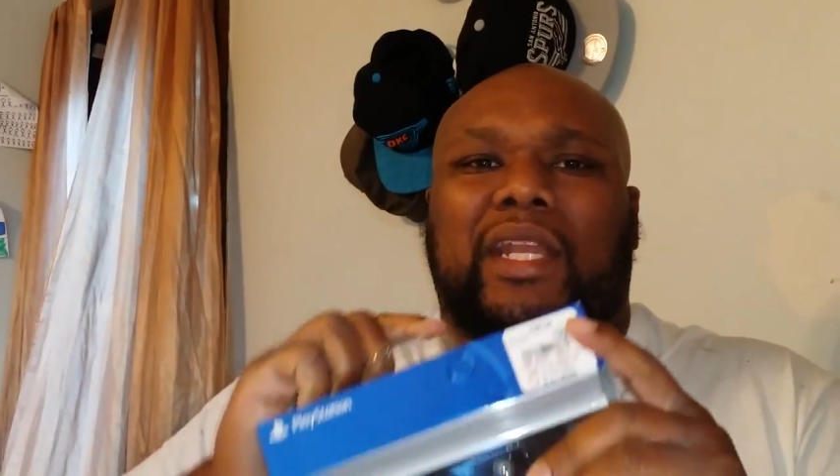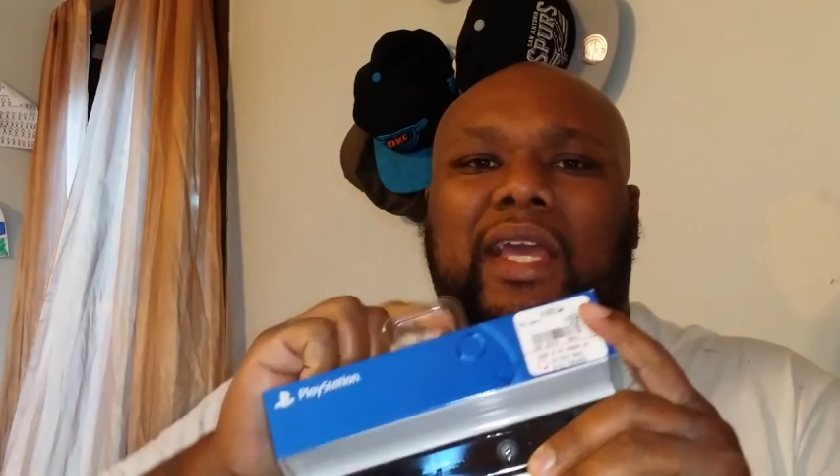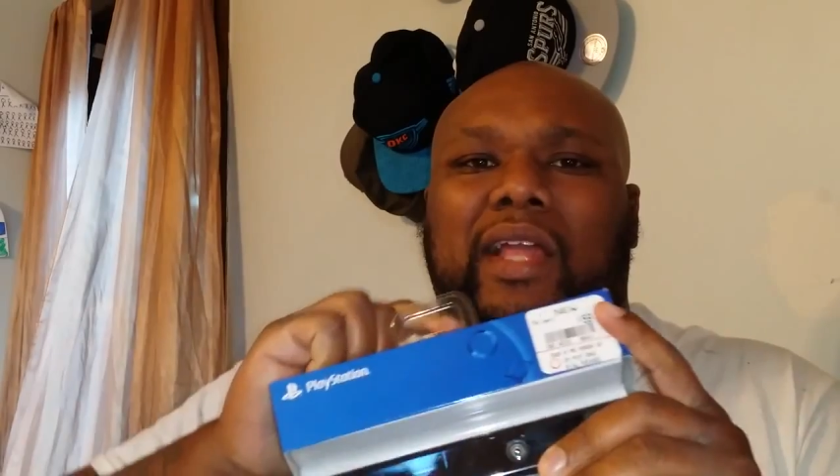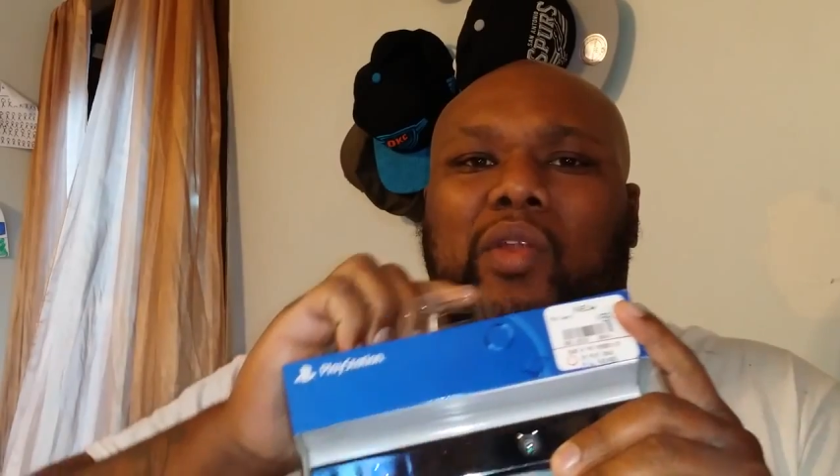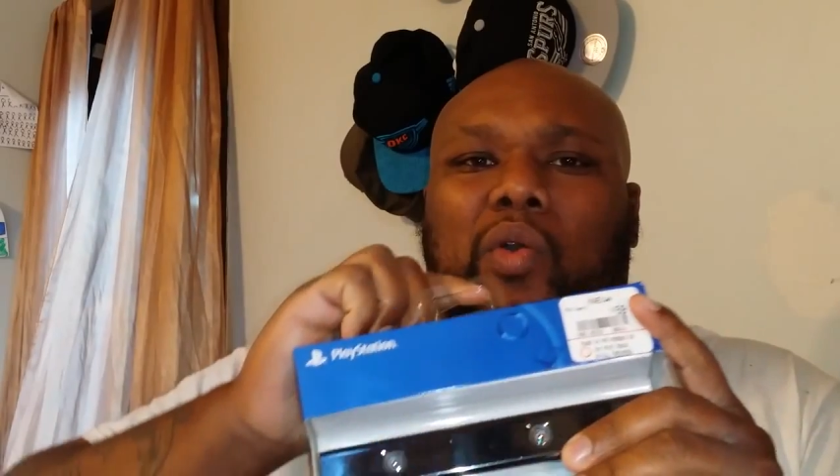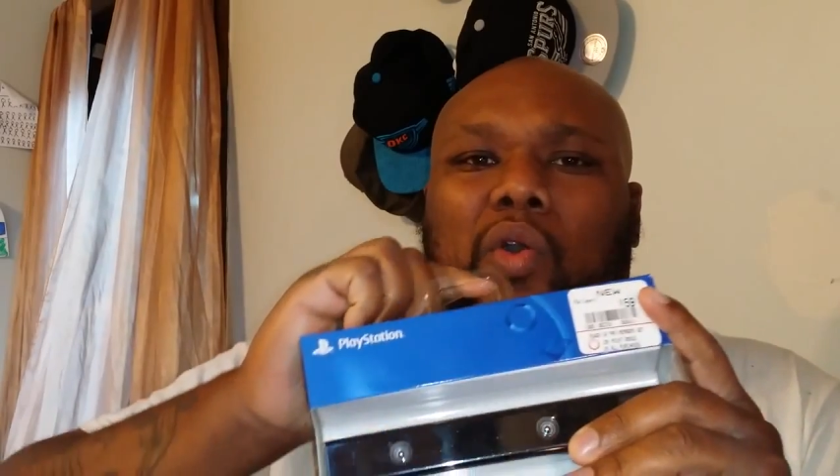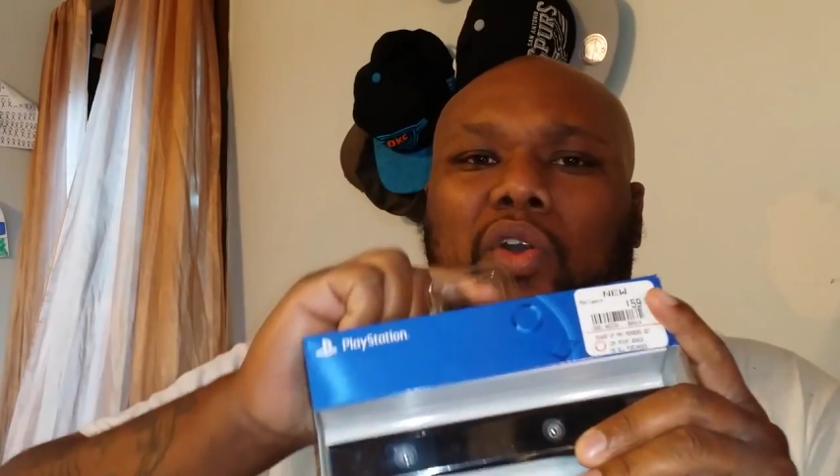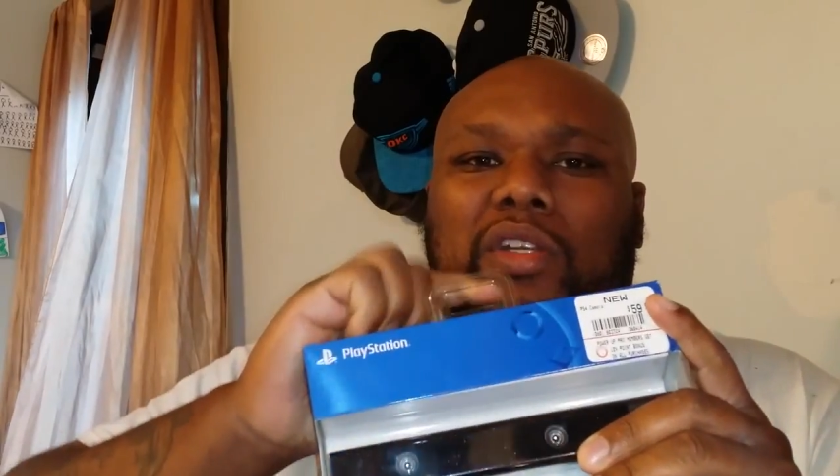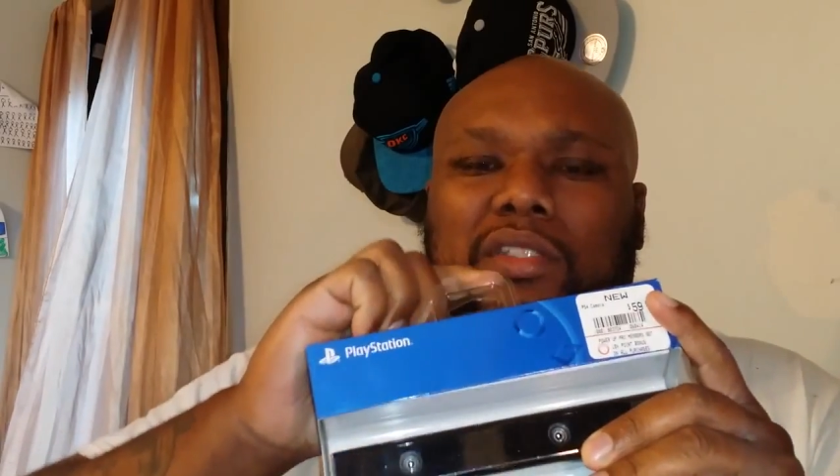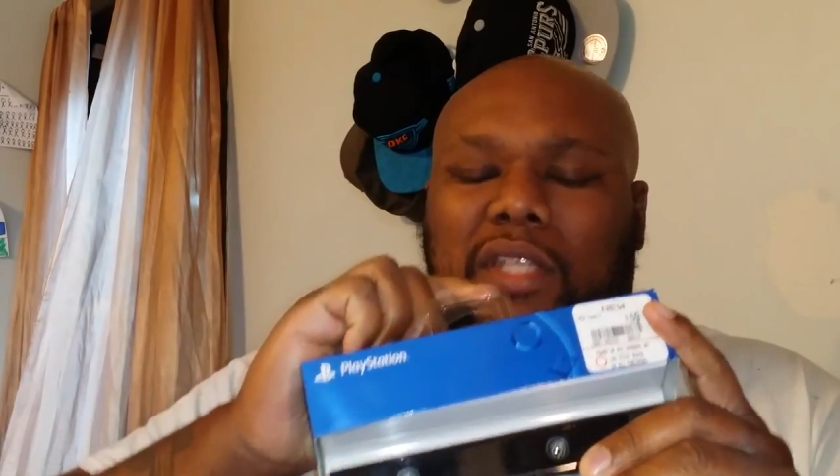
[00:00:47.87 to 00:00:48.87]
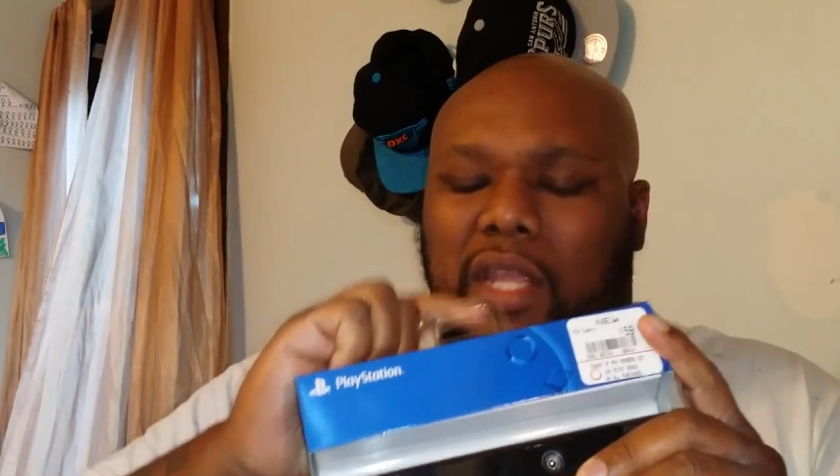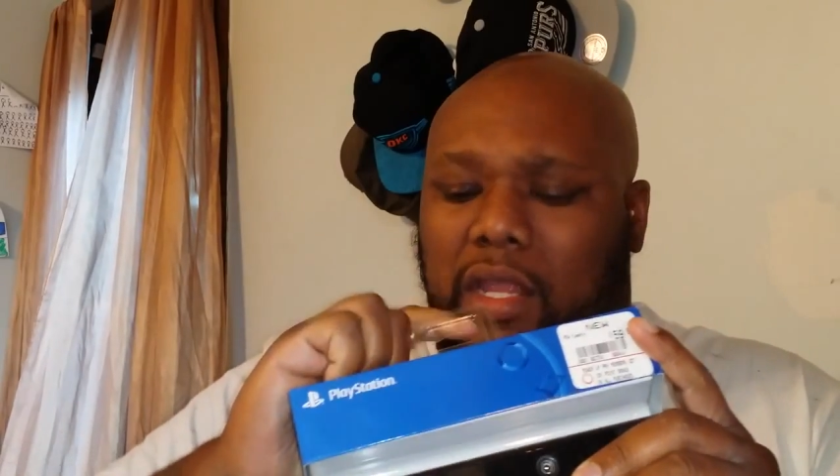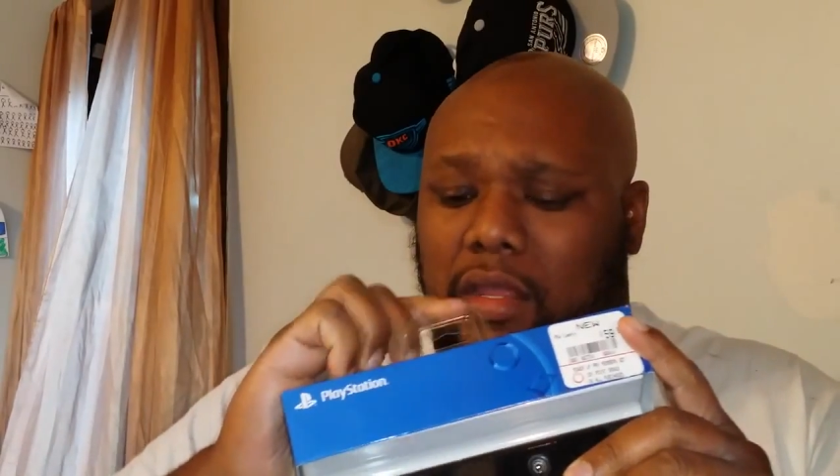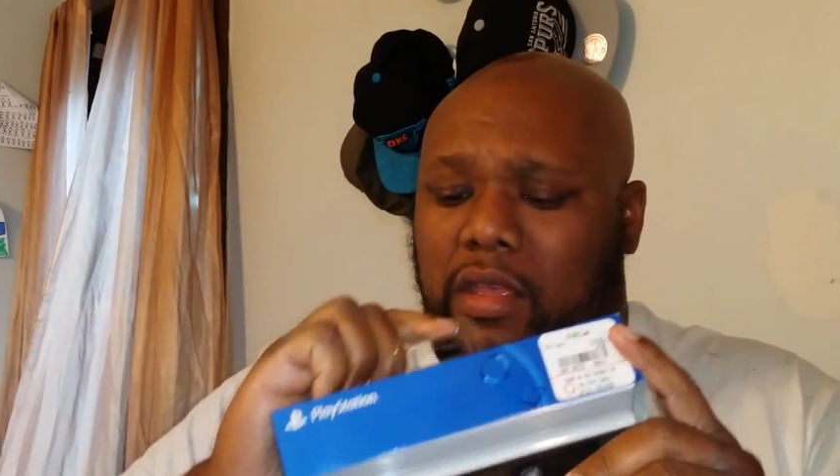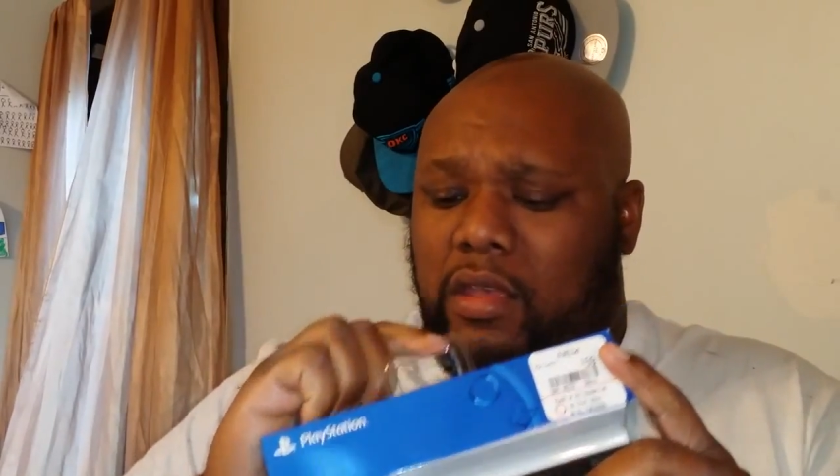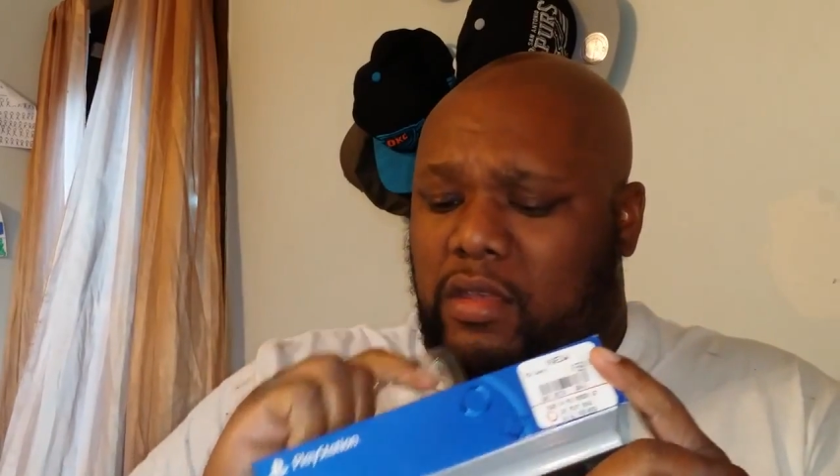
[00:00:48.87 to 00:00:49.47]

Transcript: I got a little hoarding thing.